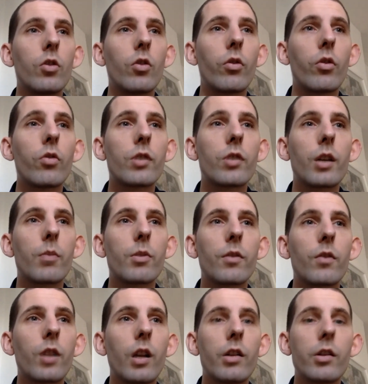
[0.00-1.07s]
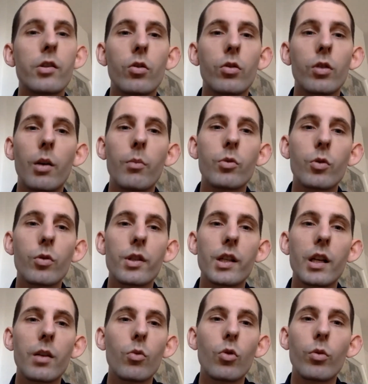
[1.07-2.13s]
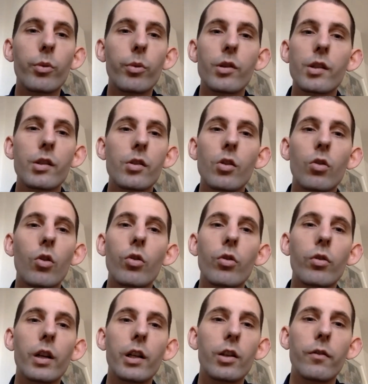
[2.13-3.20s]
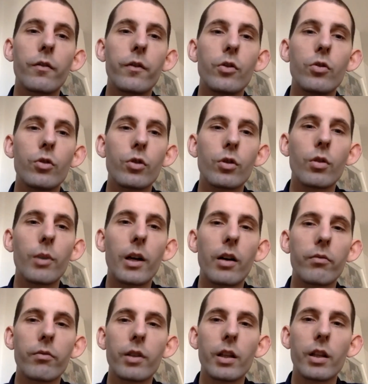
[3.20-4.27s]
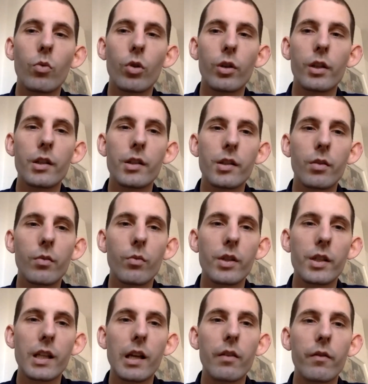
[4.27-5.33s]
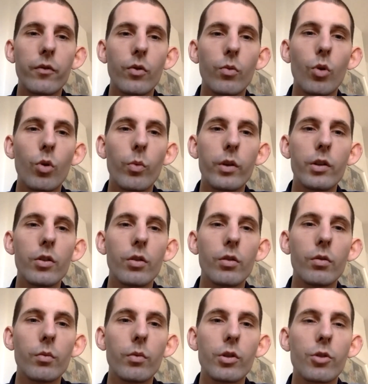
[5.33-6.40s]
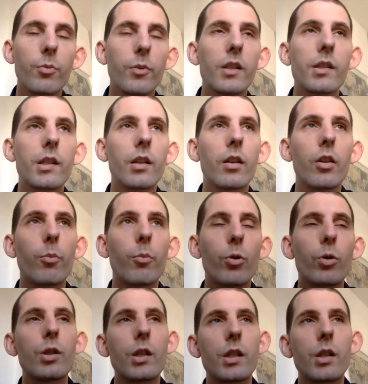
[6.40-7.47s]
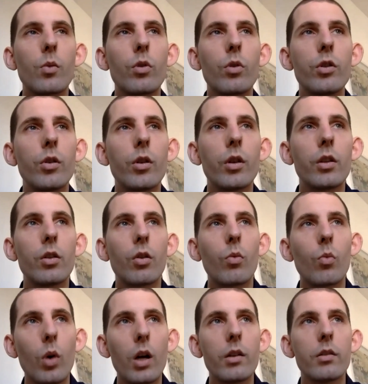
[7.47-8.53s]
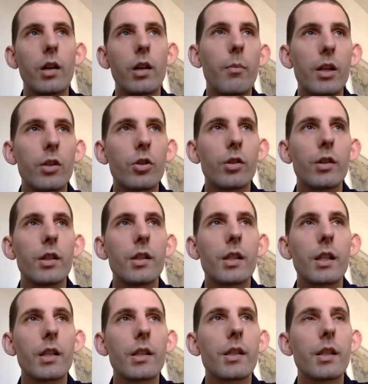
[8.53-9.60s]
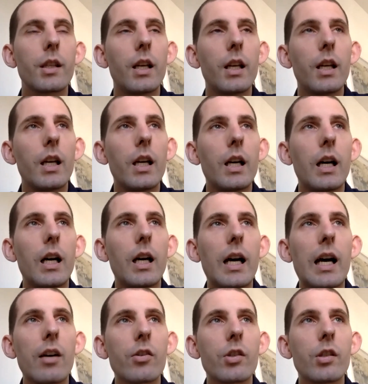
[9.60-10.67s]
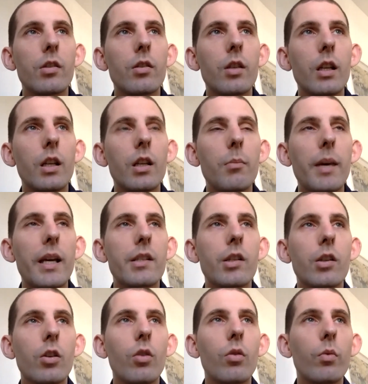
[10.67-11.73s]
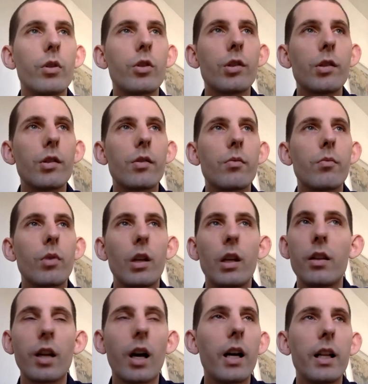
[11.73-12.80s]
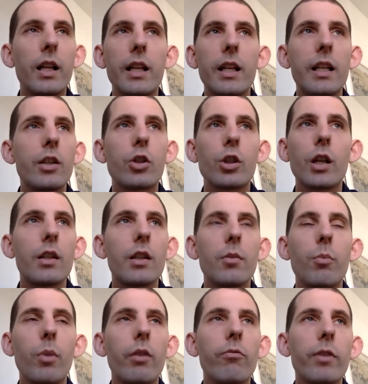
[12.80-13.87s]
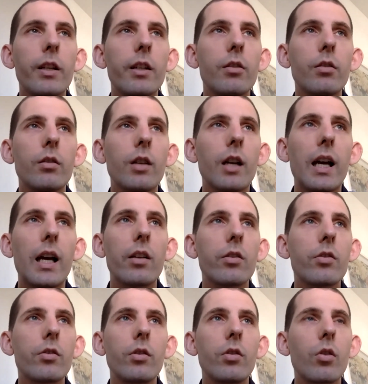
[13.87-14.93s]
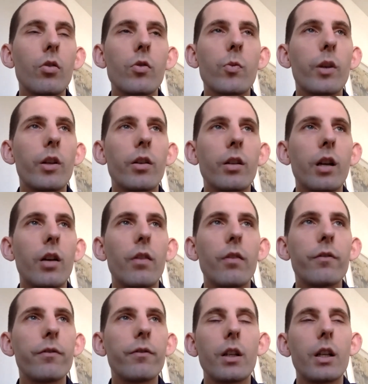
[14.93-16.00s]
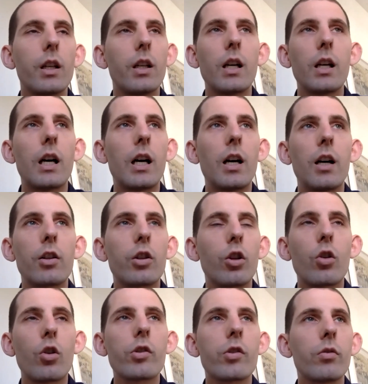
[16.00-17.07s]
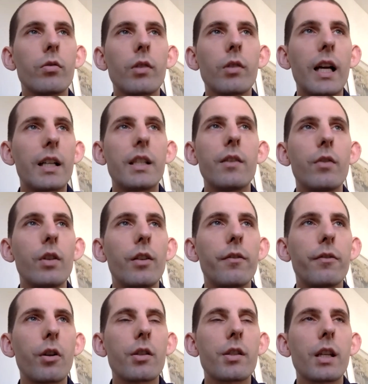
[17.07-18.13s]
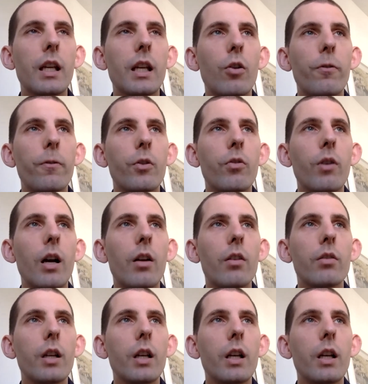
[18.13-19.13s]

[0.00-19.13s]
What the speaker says: those types of clients don't come to us anymore, because there's no longer any confusion about really what it is that we stand for and what we do, which means that the projects that we're doing, one I mentioned is this house in Mexico, which is entirely initiated by Real, and it's been a kind of colossal activity for us to get off the ground.